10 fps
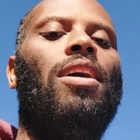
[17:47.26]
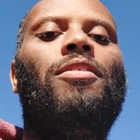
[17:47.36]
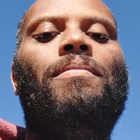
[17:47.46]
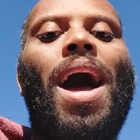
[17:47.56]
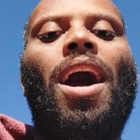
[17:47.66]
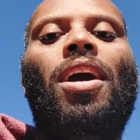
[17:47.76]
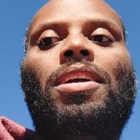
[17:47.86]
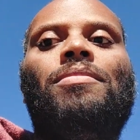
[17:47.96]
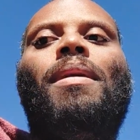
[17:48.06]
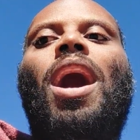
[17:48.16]
of my
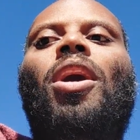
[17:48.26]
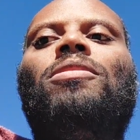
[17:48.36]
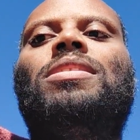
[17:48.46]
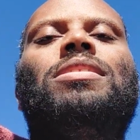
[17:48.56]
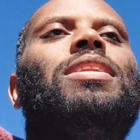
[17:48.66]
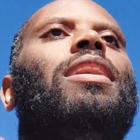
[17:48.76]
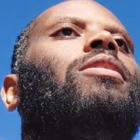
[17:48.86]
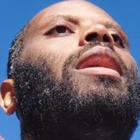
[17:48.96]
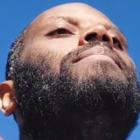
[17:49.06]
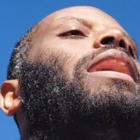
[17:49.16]
own.
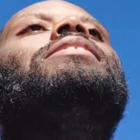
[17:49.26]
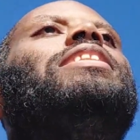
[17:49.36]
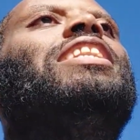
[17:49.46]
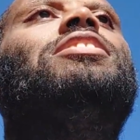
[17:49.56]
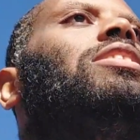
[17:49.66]
I'm not attached to